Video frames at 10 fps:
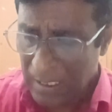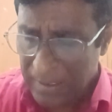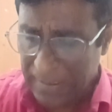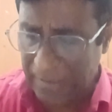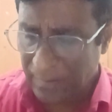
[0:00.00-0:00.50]

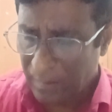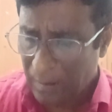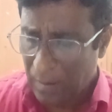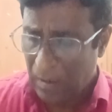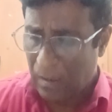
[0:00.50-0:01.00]
Then
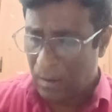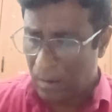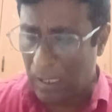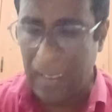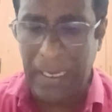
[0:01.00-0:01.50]

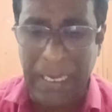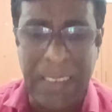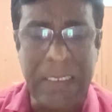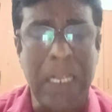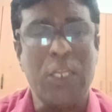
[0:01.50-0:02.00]

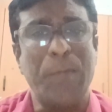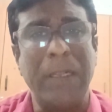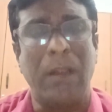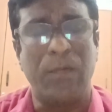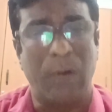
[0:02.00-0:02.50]

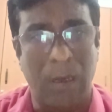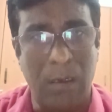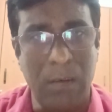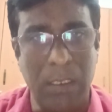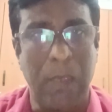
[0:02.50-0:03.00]
encashment of
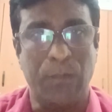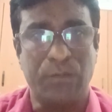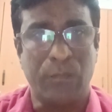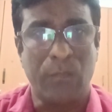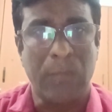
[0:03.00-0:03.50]
earned
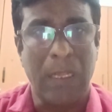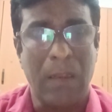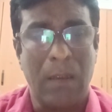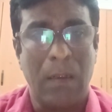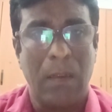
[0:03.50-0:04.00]
leave.
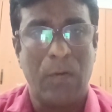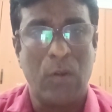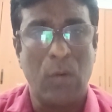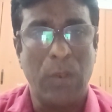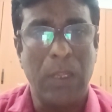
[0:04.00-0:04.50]

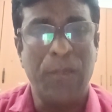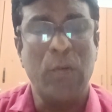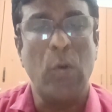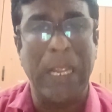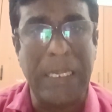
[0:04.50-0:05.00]
So if
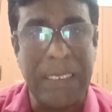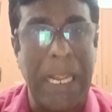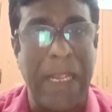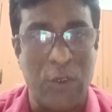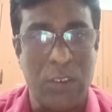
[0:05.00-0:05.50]
you
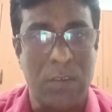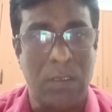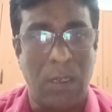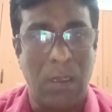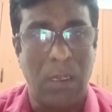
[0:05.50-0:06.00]
encash
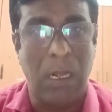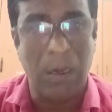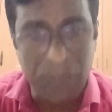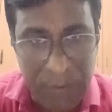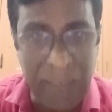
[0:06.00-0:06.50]

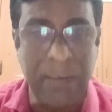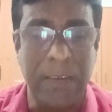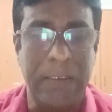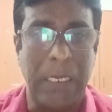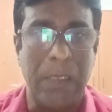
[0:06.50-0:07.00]
after the
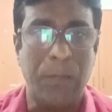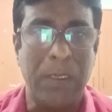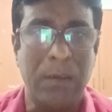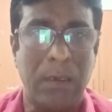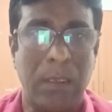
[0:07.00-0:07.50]

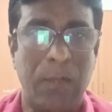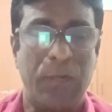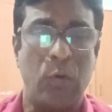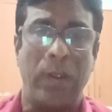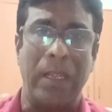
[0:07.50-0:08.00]
retirement, if
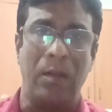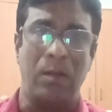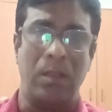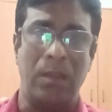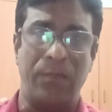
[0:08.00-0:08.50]
you
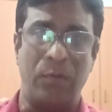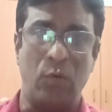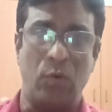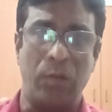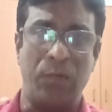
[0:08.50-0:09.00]

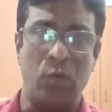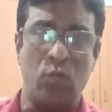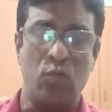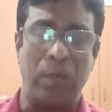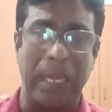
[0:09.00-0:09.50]

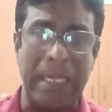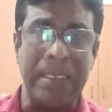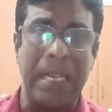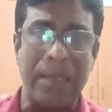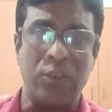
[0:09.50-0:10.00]

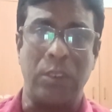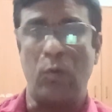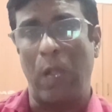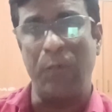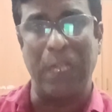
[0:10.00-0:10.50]
encash,
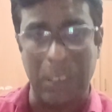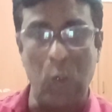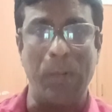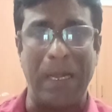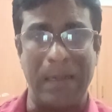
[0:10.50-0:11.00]
you have the
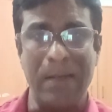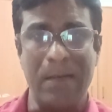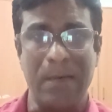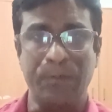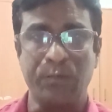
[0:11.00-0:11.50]
leave
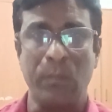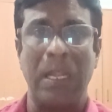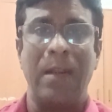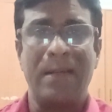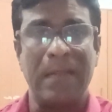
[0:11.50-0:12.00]
balance,
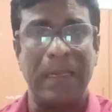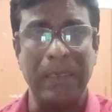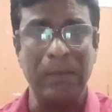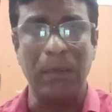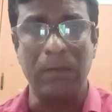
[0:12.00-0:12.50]

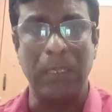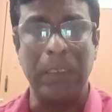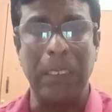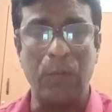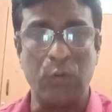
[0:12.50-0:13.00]
surrender that
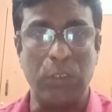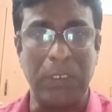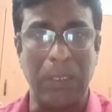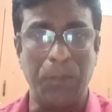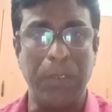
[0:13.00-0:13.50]
leave to the
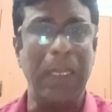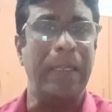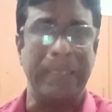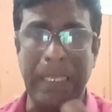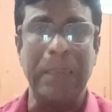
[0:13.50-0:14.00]
company
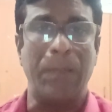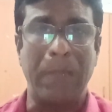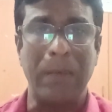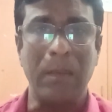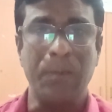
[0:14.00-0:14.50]
and take the
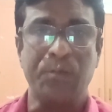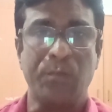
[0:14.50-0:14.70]
money